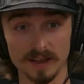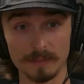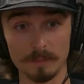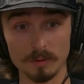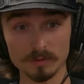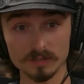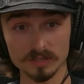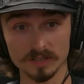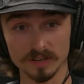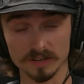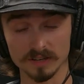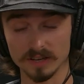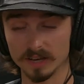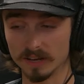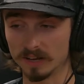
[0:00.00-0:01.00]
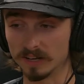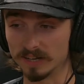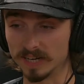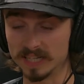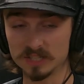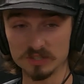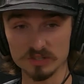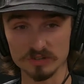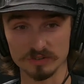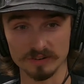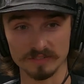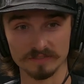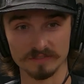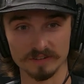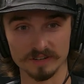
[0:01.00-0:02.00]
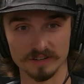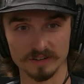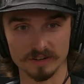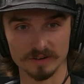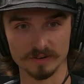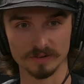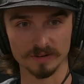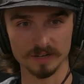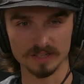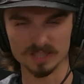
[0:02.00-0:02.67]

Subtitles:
I posted an Instagram video